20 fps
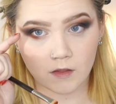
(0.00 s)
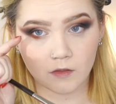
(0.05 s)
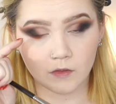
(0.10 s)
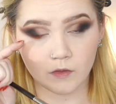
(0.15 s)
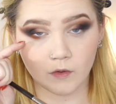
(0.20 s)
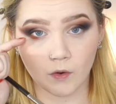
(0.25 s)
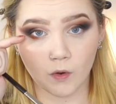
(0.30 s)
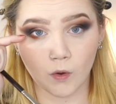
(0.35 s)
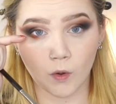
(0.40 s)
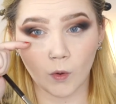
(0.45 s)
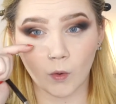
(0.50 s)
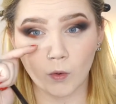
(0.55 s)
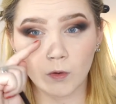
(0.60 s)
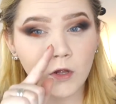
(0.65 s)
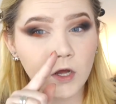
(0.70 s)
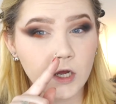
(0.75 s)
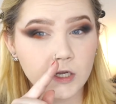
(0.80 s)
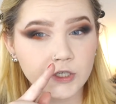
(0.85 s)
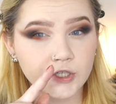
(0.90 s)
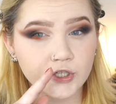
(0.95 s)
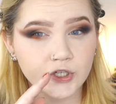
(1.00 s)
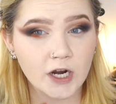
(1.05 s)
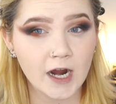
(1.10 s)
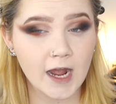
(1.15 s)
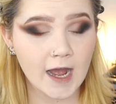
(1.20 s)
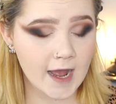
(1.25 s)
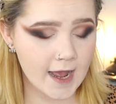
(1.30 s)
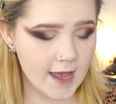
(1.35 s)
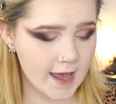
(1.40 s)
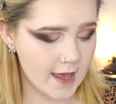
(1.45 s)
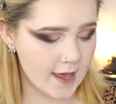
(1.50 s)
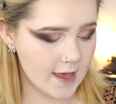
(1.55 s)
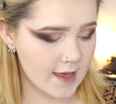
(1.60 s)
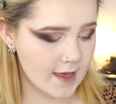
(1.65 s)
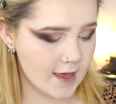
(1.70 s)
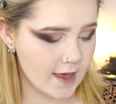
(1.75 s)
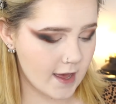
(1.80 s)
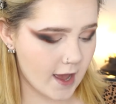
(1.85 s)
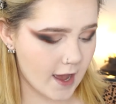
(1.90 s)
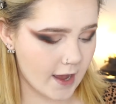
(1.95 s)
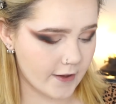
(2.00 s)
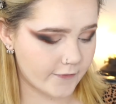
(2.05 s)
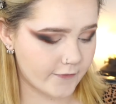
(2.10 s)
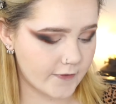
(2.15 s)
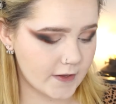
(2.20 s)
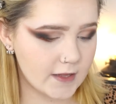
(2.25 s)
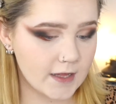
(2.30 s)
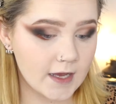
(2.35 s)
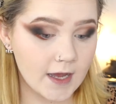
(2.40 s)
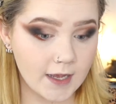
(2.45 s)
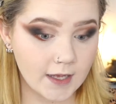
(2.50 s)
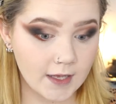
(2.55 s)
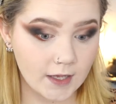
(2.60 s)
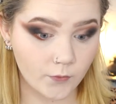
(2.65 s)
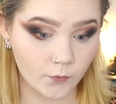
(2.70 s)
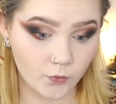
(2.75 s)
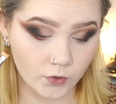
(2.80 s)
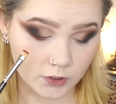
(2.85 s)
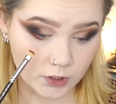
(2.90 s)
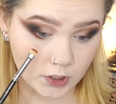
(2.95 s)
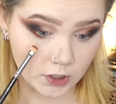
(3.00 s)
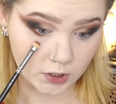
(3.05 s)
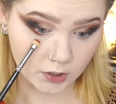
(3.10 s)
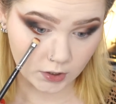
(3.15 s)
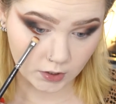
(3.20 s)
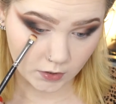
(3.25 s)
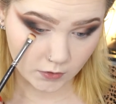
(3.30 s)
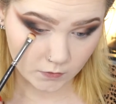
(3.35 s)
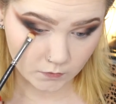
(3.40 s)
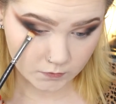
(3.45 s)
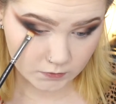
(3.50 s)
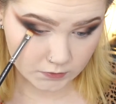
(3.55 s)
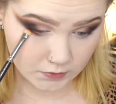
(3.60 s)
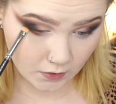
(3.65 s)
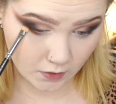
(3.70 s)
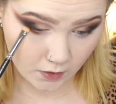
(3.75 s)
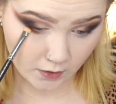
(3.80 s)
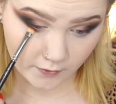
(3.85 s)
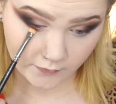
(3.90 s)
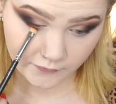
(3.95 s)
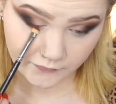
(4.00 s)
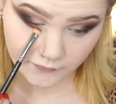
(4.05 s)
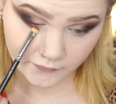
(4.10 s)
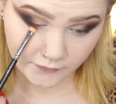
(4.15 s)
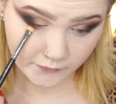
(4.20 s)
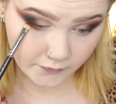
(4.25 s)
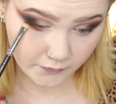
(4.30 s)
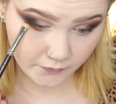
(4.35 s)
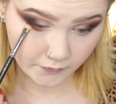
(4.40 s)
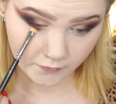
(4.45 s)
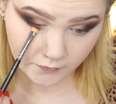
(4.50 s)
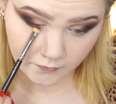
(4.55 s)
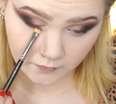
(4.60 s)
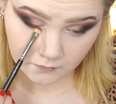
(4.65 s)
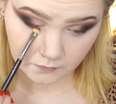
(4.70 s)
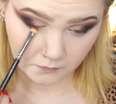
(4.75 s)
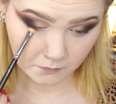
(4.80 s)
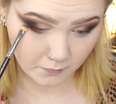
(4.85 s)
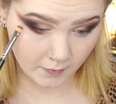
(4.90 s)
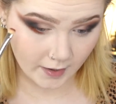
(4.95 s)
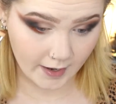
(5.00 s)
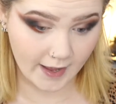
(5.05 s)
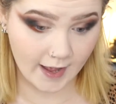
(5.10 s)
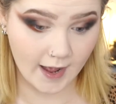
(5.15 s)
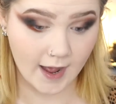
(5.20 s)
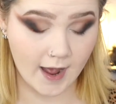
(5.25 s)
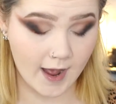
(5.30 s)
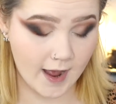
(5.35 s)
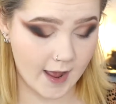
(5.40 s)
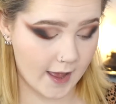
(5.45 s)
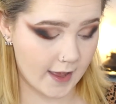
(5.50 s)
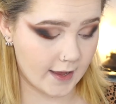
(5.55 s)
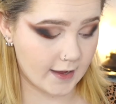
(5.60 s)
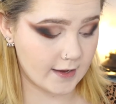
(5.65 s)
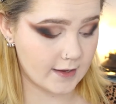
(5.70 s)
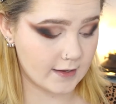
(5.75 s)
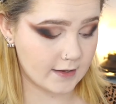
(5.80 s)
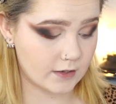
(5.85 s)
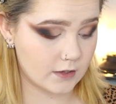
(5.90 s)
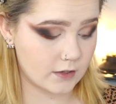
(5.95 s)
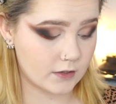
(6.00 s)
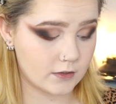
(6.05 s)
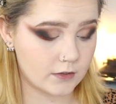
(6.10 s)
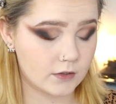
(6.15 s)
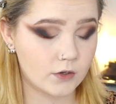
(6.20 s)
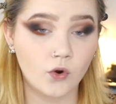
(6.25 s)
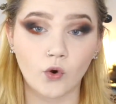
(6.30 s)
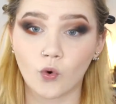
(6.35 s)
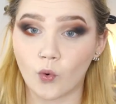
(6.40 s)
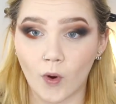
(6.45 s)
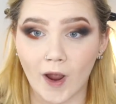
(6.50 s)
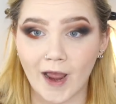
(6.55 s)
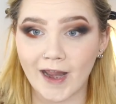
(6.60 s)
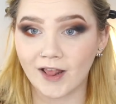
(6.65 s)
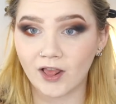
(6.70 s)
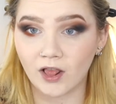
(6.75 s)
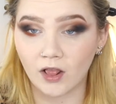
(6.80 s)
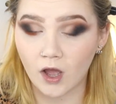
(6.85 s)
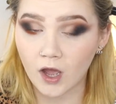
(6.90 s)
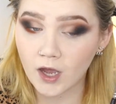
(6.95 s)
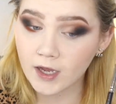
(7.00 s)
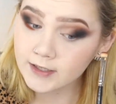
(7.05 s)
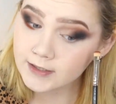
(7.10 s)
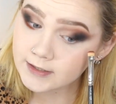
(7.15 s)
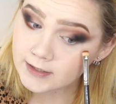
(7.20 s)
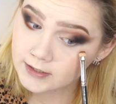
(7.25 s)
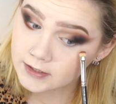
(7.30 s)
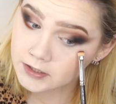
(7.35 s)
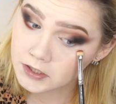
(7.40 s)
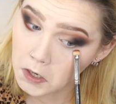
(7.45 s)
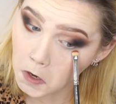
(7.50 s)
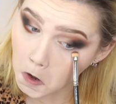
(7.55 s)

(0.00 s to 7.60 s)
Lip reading: under eye, I feel like it would close off my eye quite a lot